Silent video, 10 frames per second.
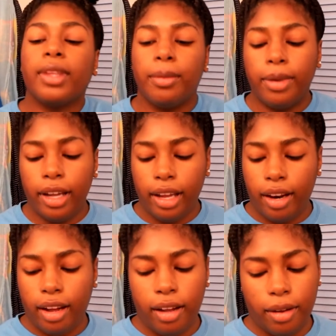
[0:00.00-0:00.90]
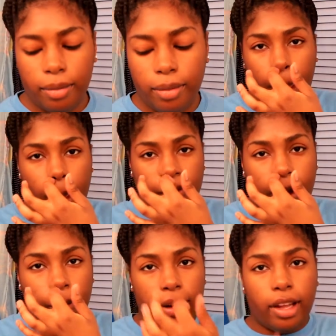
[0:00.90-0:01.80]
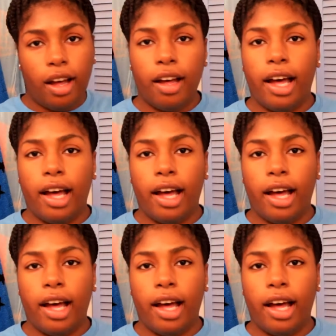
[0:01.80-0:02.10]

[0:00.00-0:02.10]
but if I were y'all,